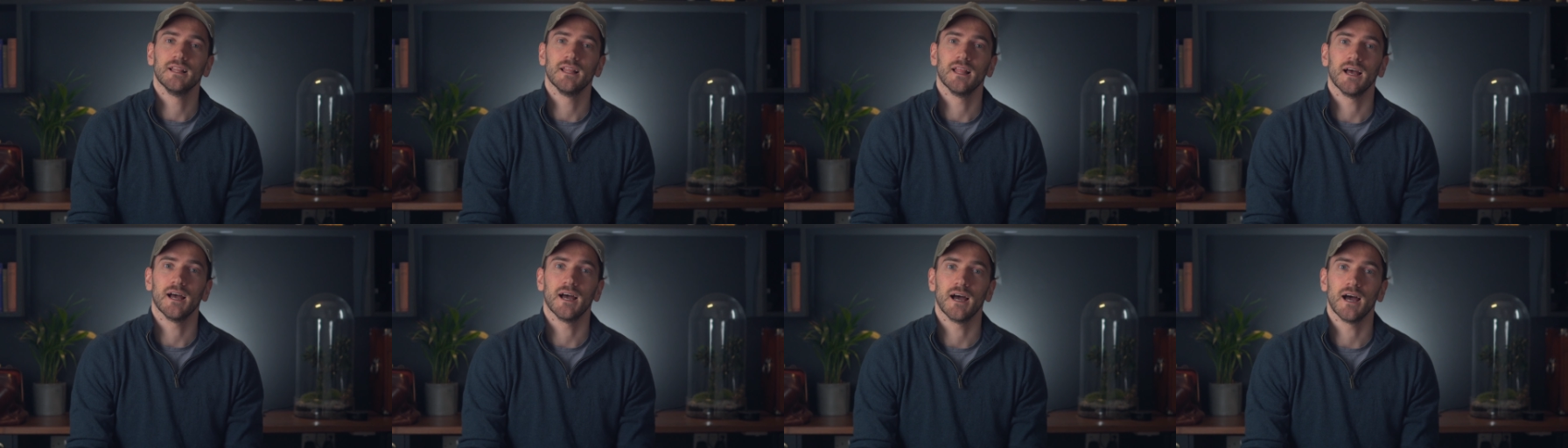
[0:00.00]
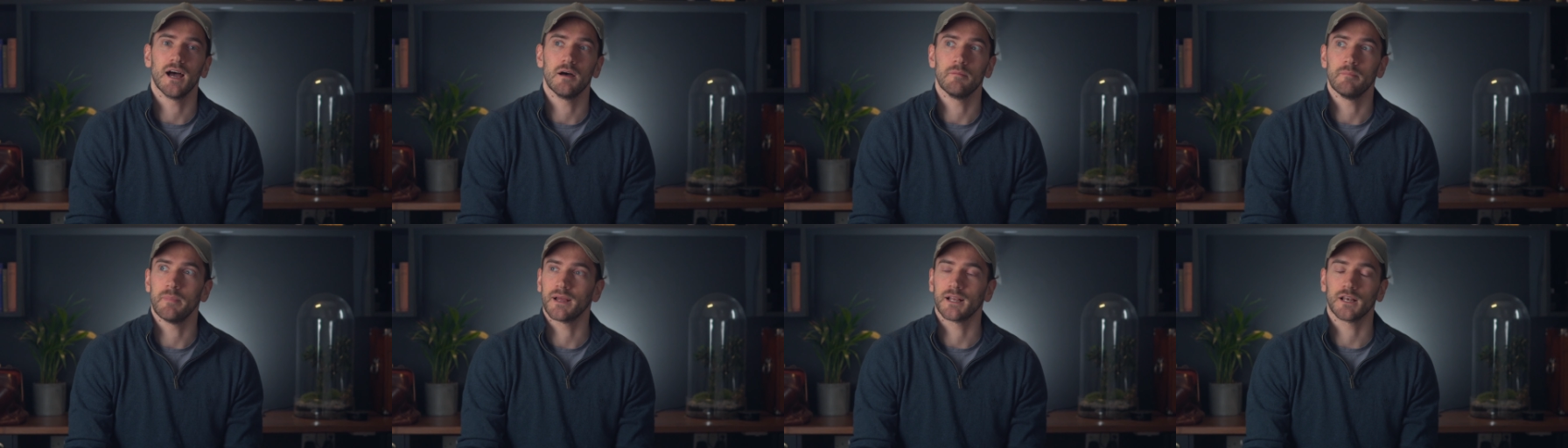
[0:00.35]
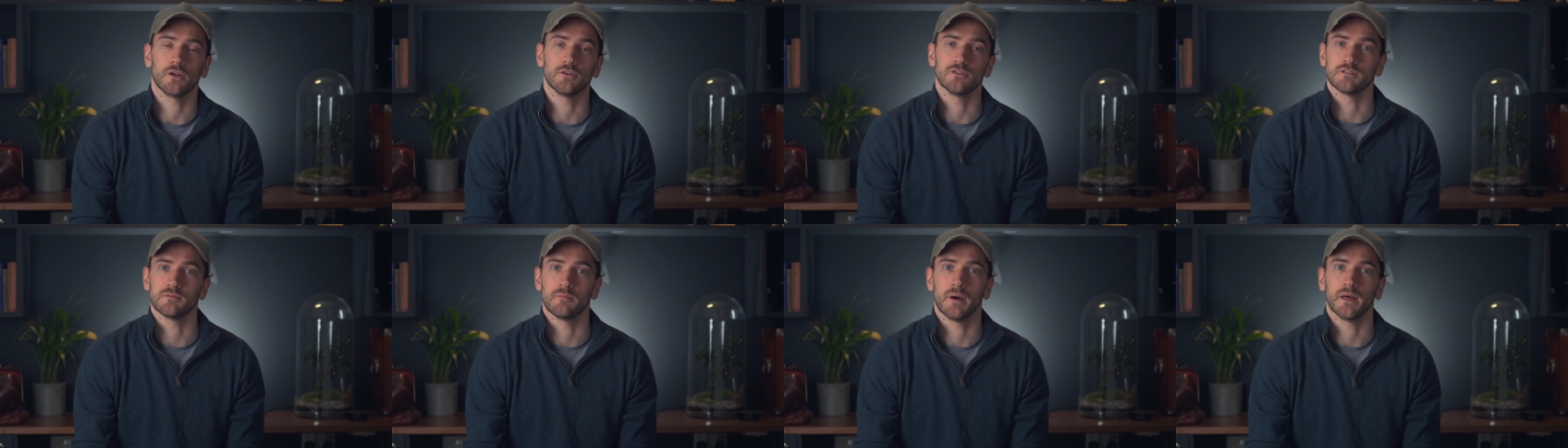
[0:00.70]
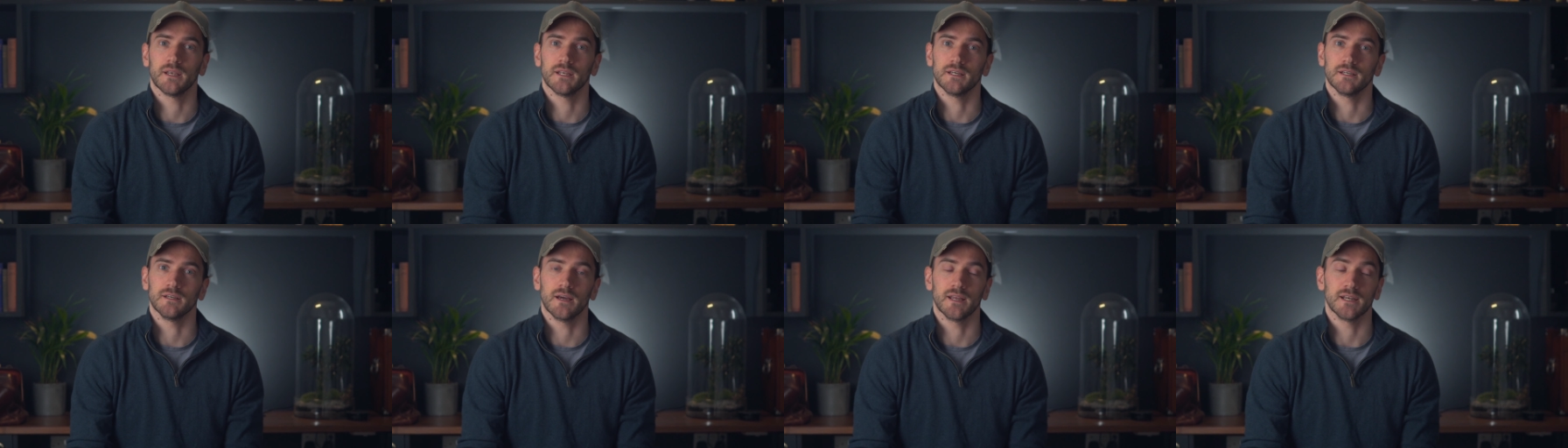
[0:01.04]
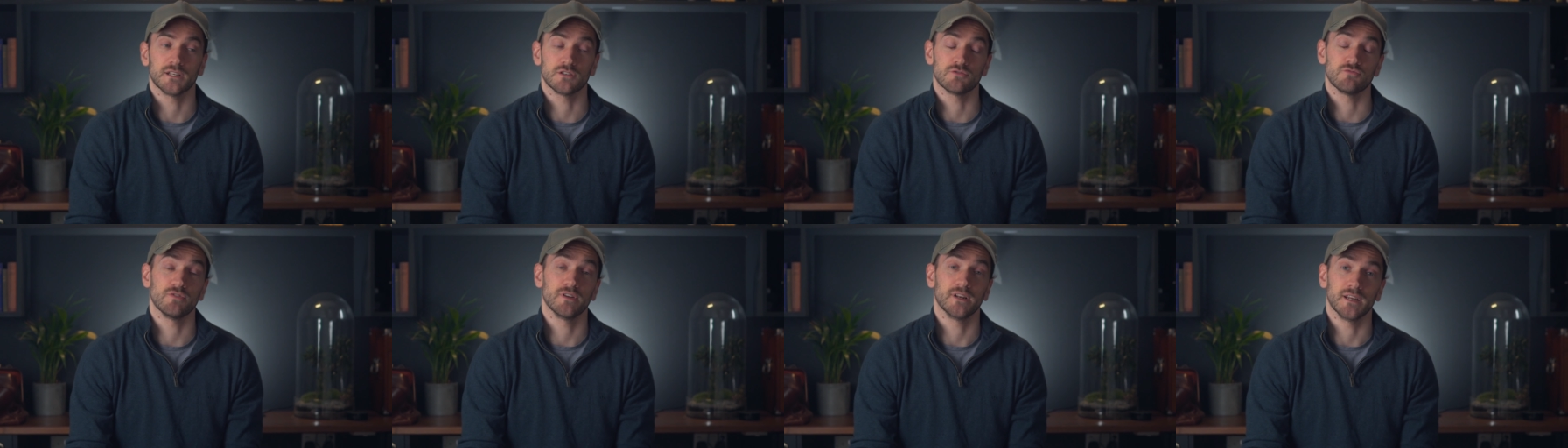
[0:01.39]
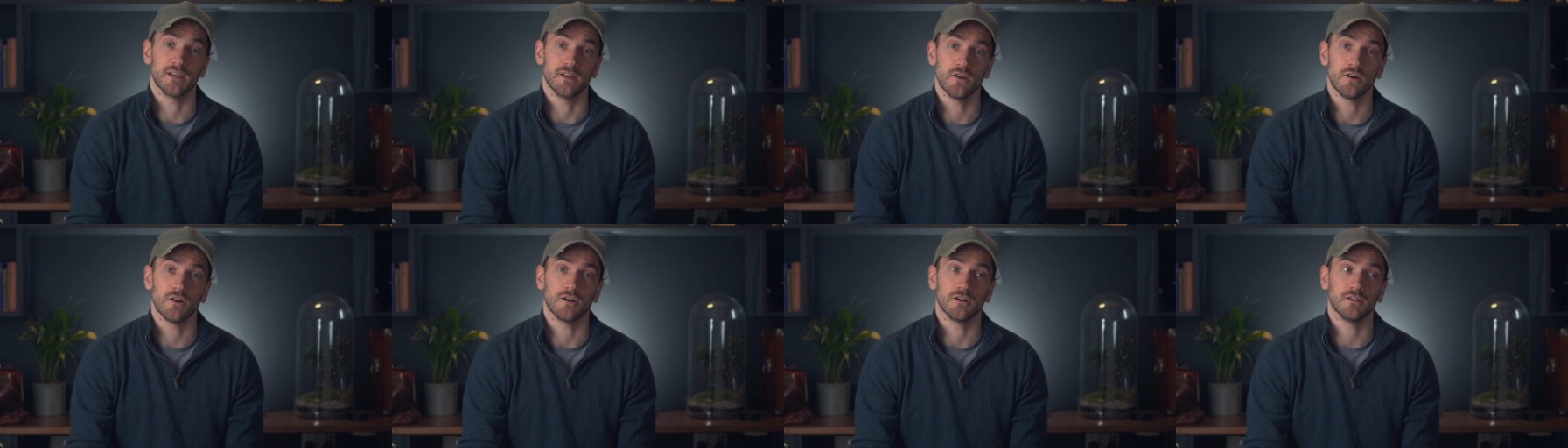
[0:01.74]
and make loads of money. And it's really
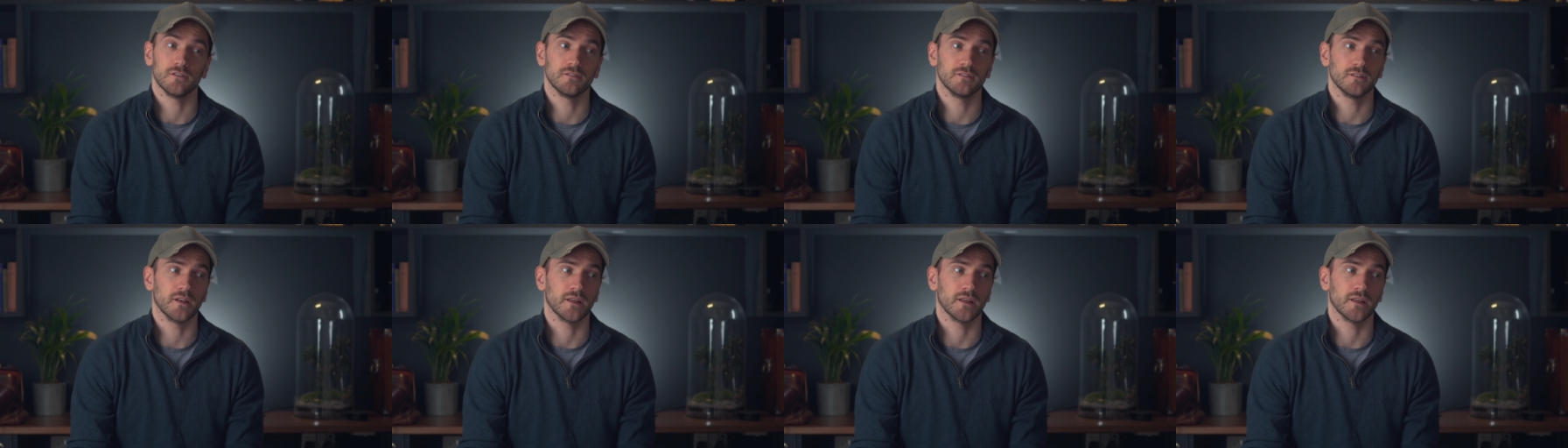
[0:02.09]
not.